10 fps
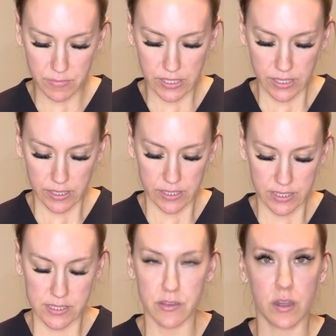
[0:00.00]
meaning that
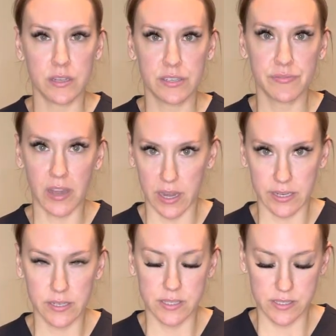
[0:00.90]
it's not
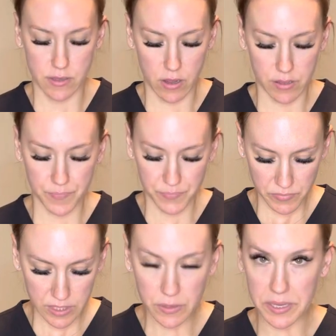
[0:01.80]
defined, it's not
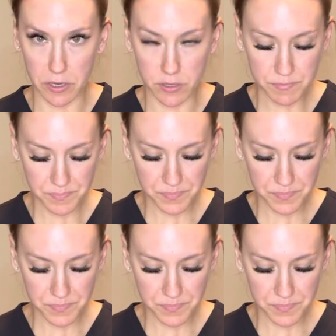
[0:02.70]
clear.